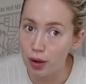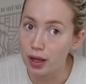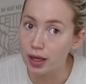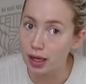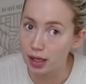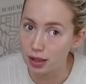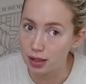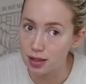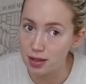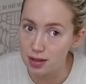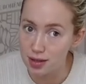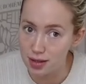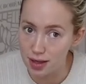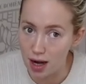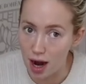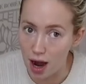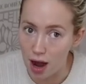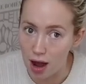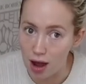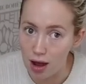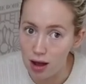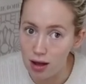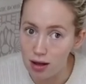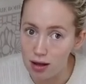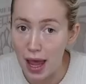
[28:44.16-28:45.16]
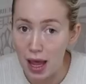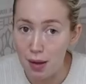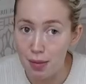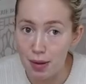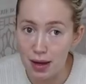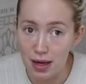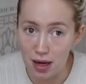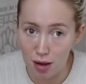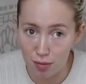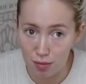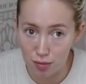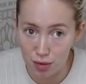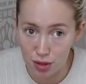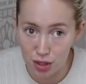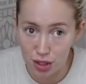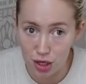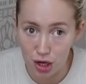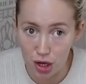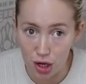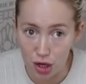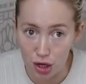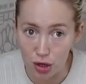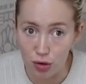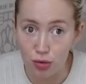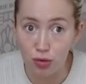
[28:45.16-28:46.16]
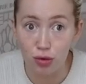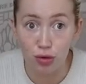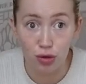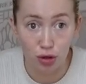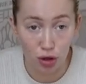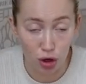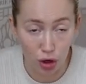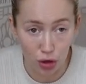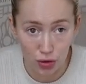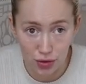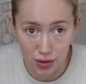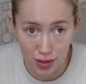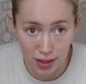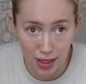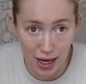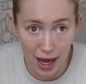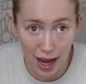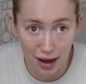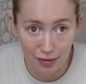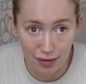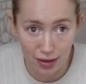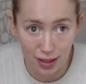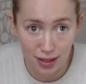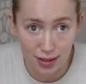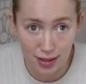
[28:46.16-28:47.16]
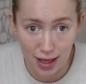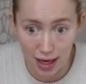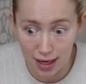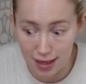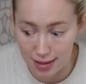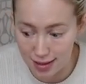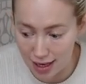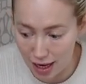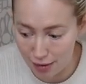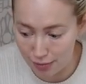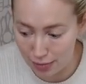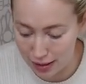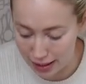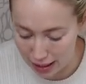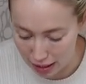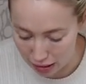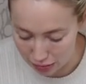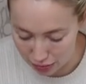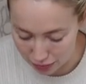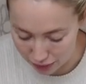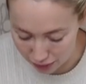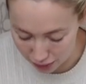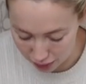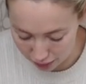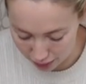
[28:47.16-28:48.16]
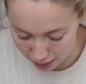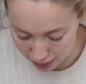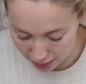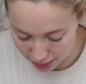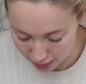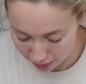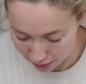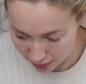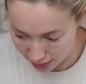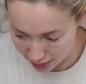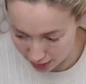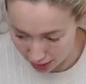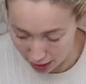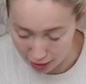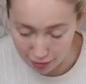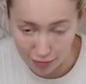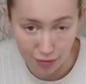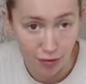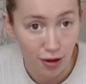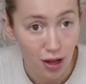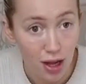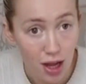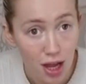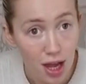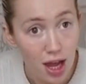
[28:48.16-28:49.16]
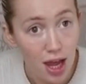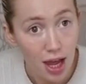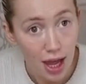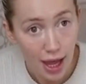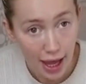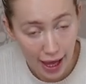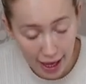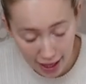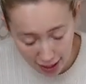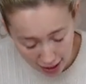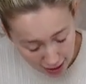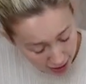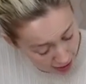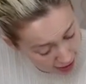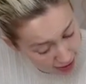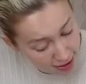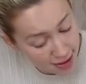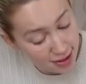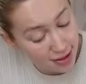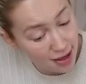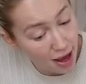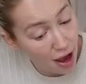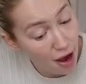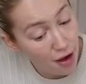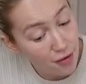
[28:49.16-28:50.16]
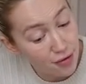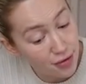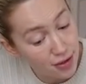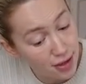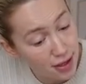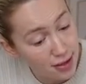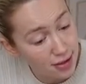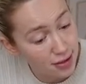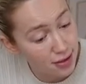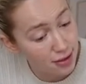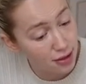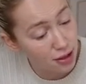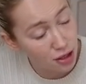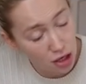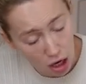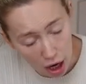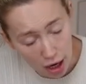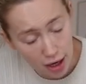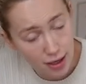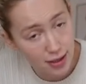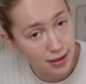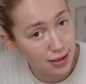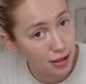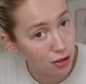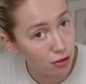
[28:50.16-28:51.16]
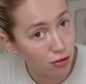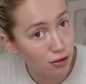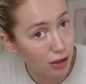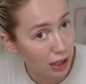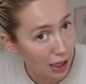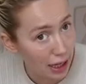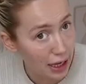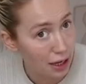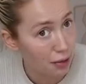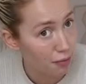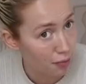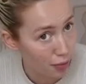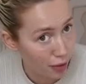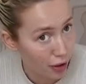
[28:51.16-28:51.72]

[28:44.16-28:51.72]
we're gonna start. Baby number two constantly having Saint's hand-me-downs for the rest of his life. He deserves his nice little clean